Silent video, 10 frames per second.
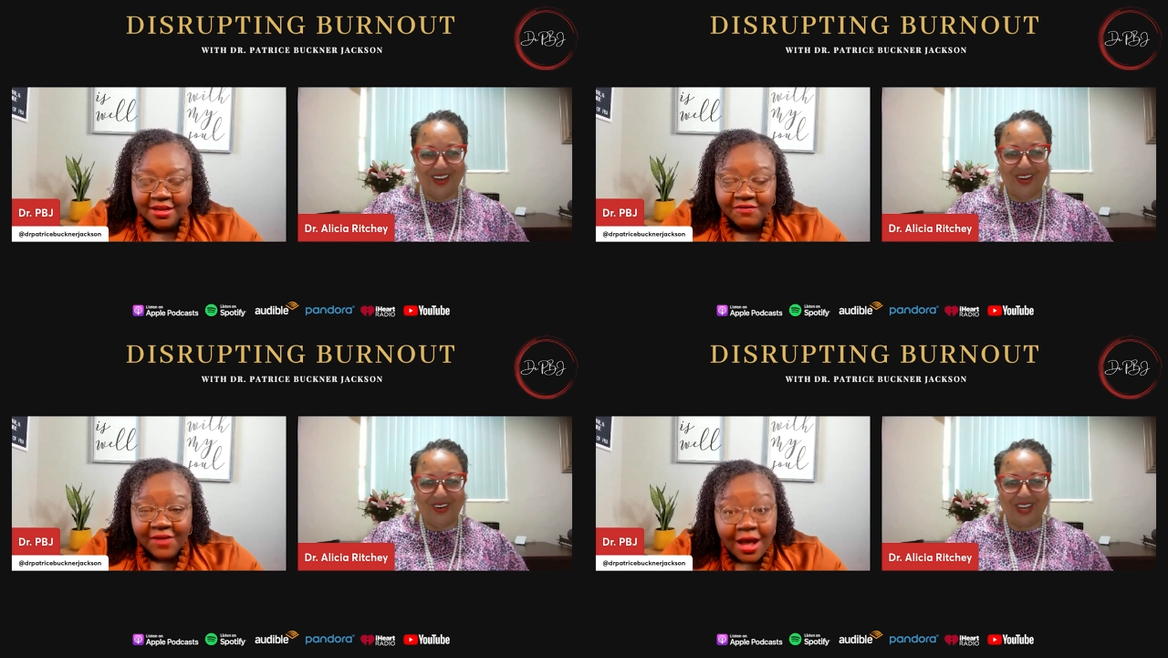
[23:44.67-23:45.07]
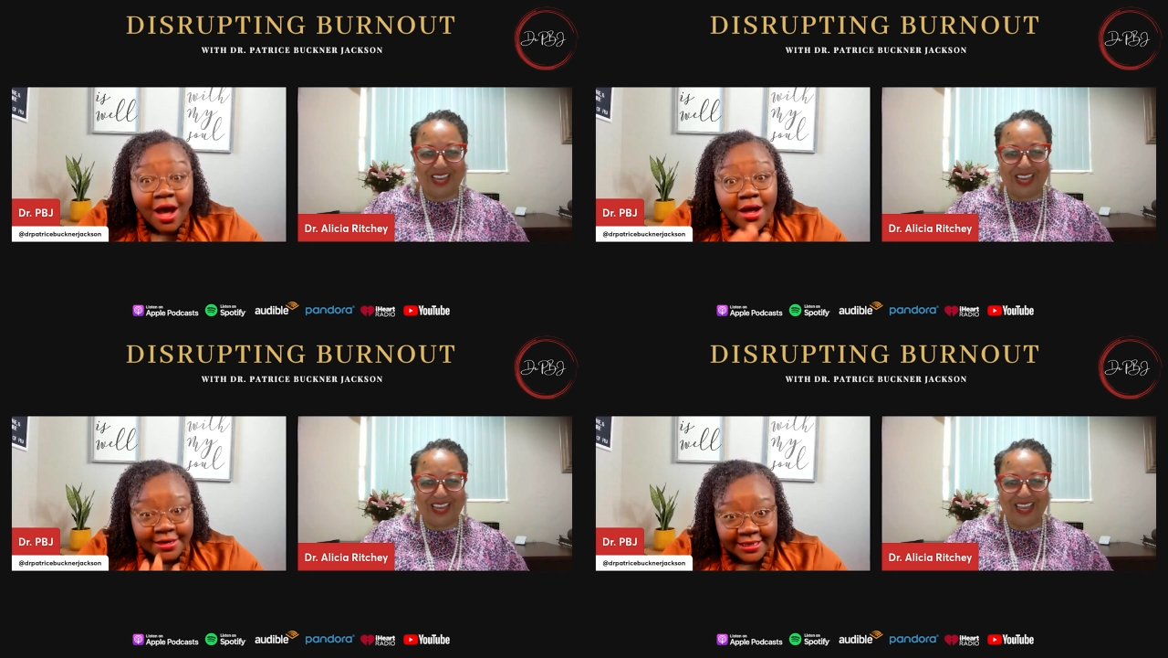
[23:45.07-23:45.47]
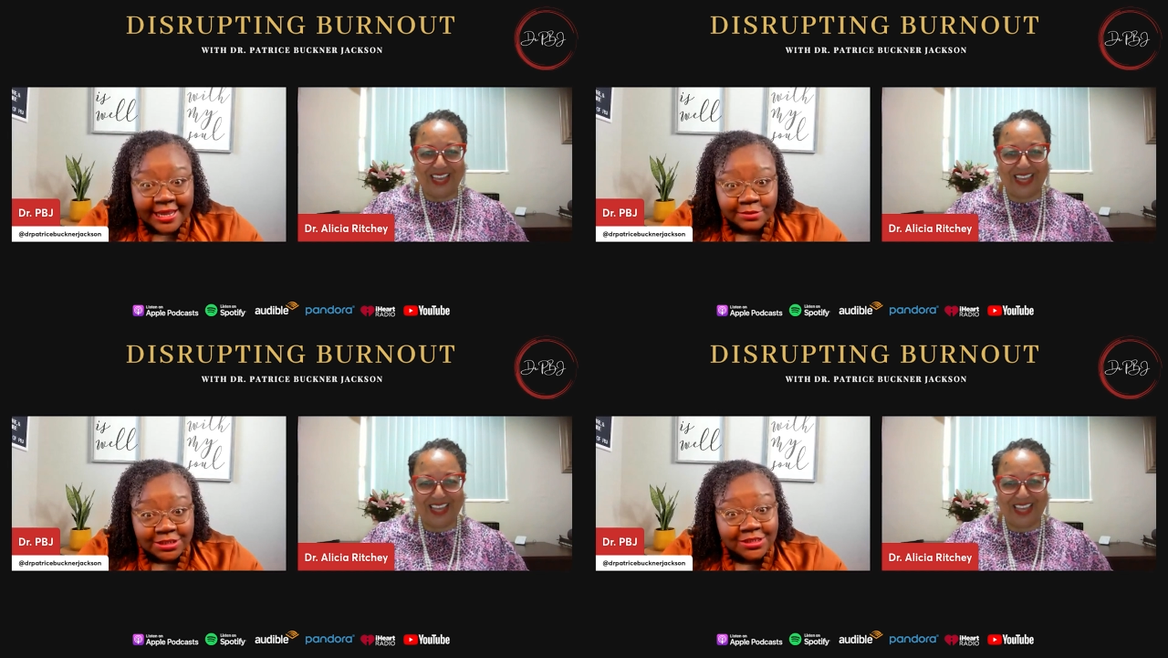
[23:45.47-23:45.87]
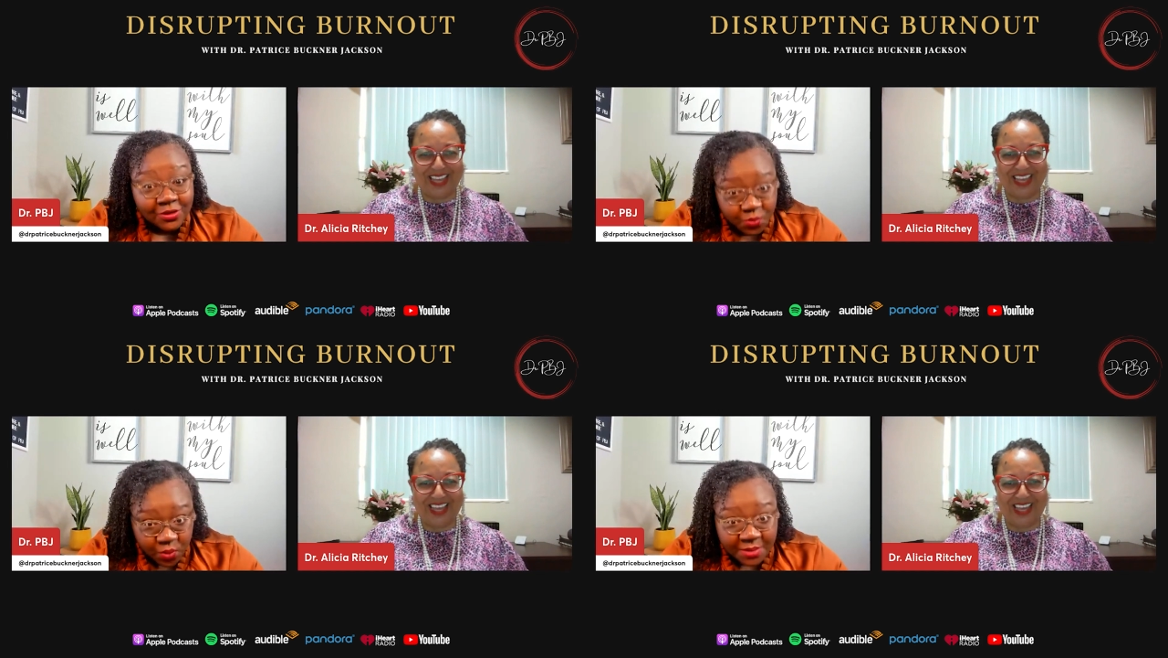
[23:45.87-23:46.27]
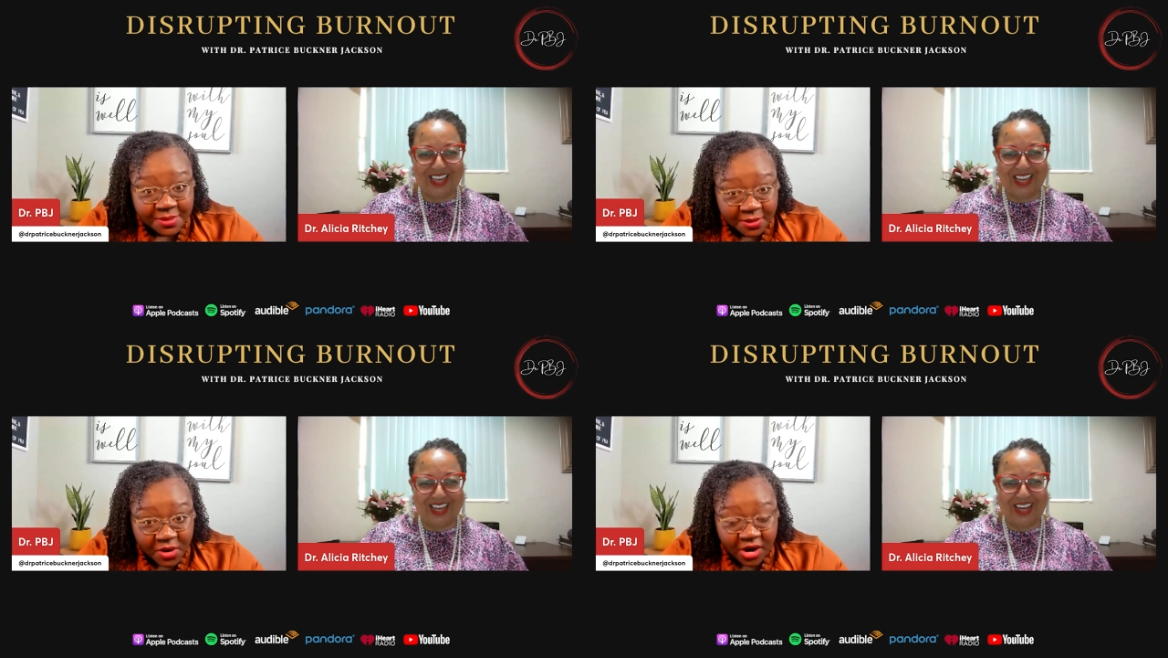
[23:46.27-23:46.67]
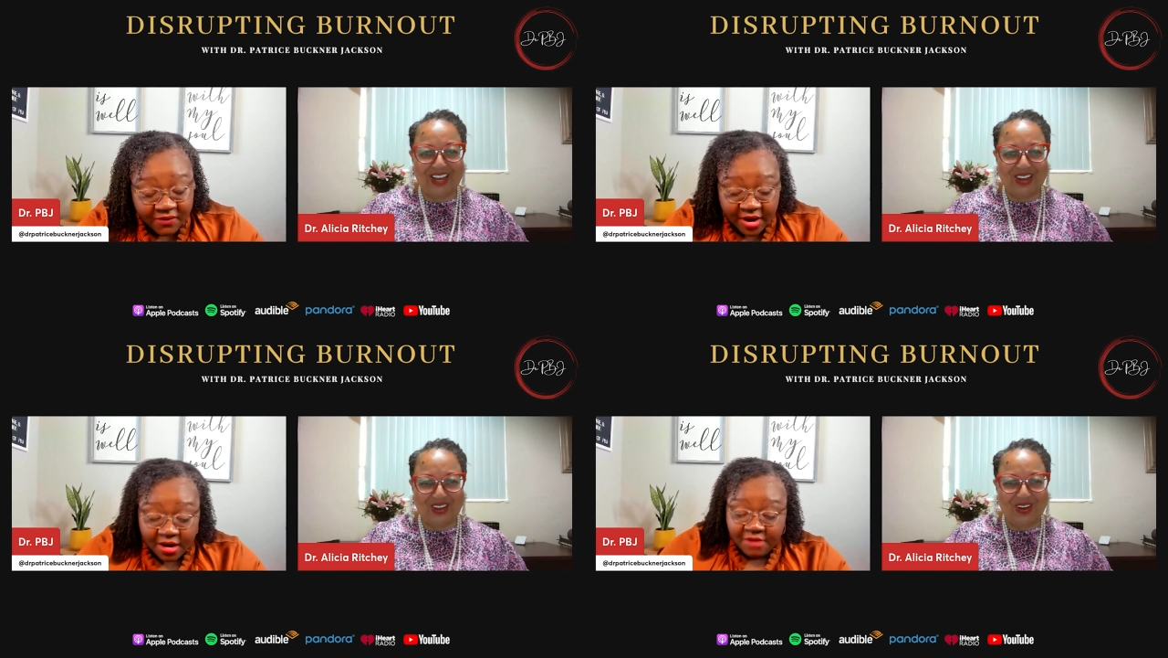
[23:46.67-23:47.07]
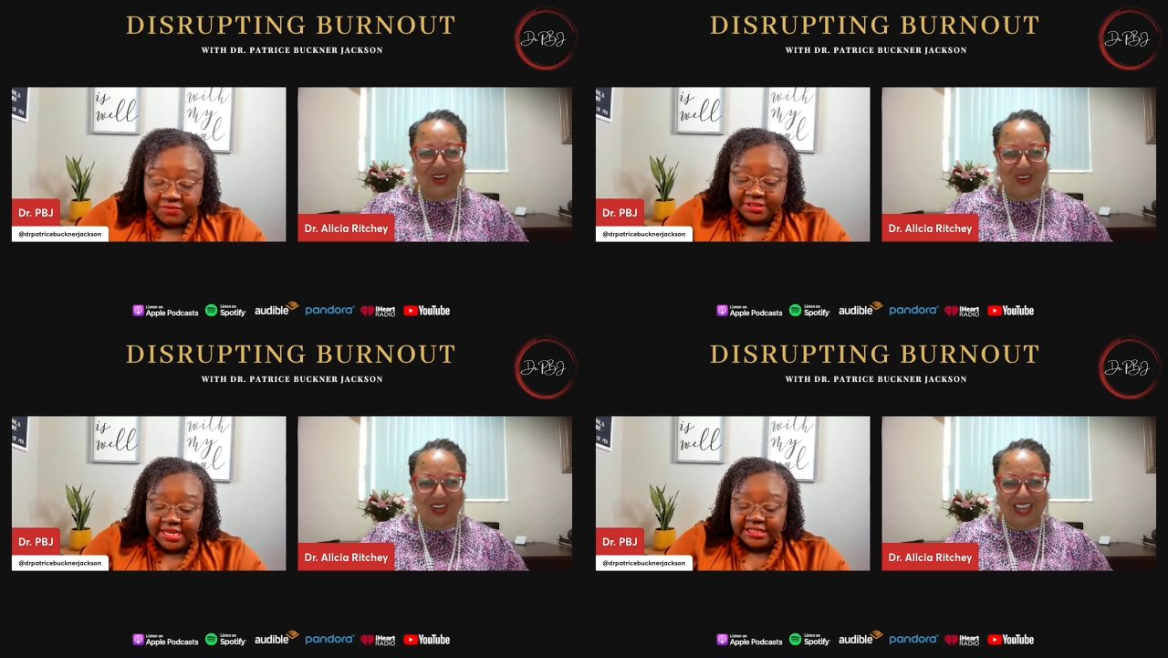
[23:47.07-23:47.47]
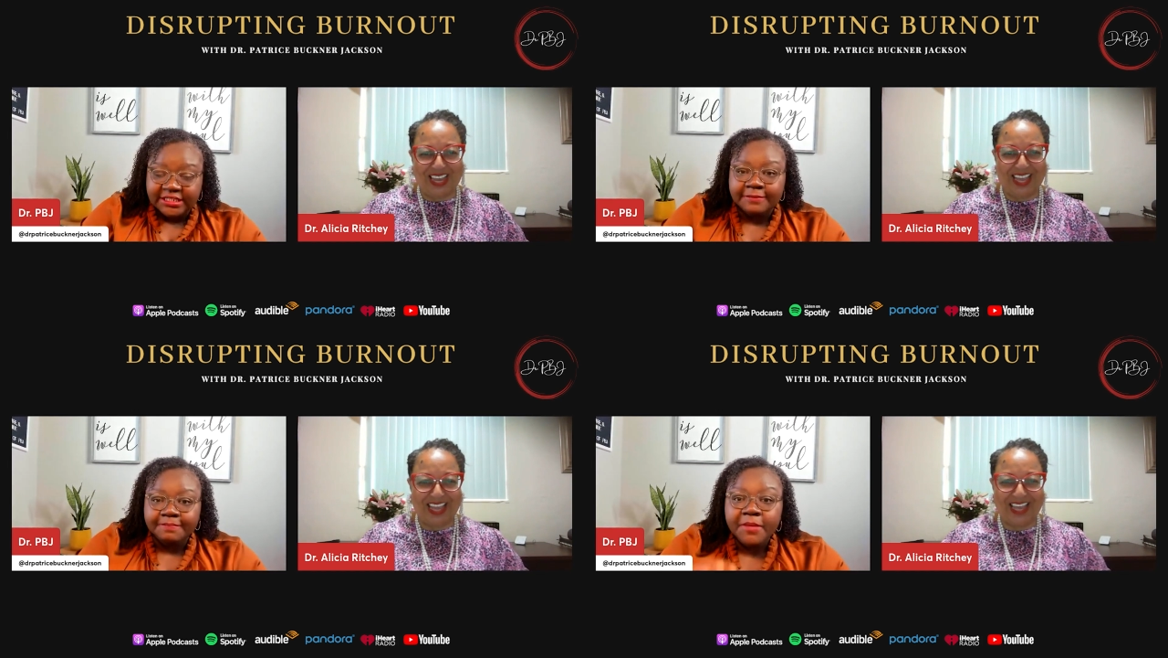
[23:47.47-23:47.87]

Speaker 1: If I call her name, she's gonna want to be a part of our conversation. Okay.